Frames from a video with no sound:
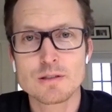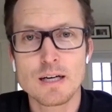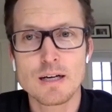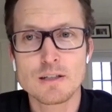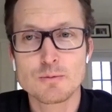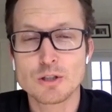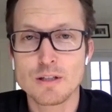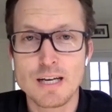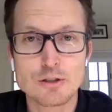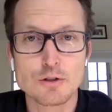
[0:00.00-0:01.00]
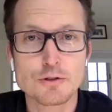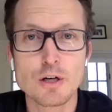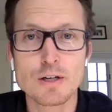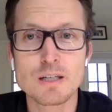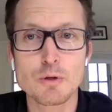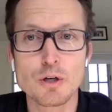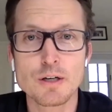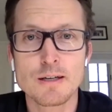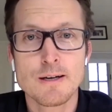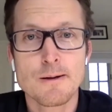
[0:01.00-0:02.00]
uh, especially in the national security
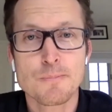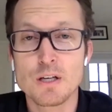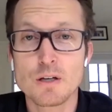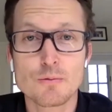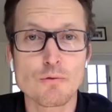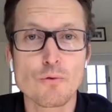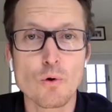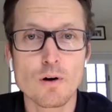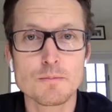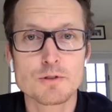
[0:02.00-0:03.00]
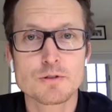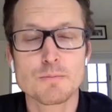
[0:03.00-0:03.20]
community, in different forms.